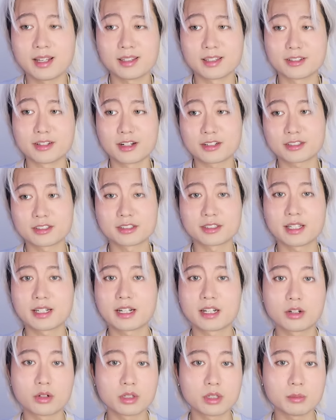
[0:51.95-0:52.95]
Hey, the doctor
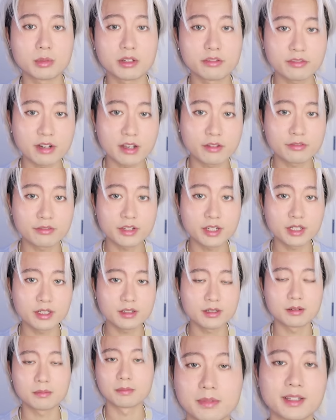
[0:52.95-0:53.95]
said I'd only be 5
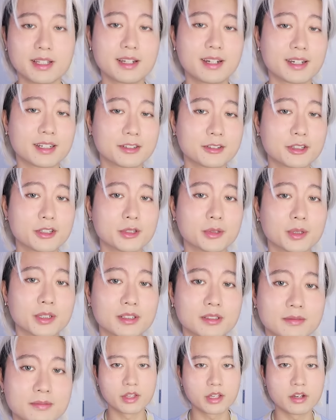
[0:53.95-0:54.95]
feet, but then I
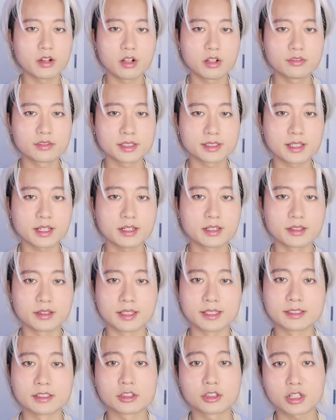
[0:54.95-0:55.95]
grew. Then all of a
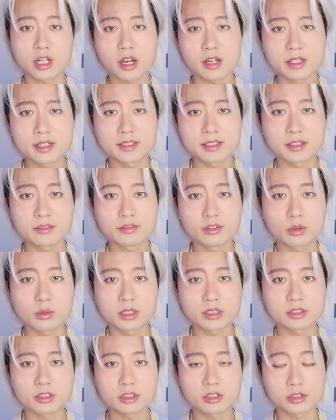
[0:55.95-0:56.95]
sudden, this Chinese
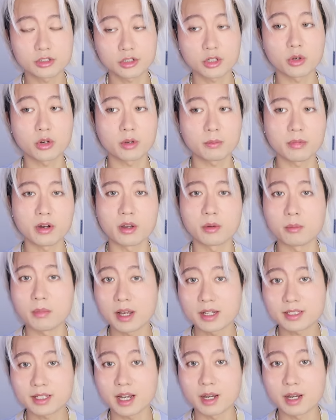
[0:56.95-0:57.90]
influencer showed up on my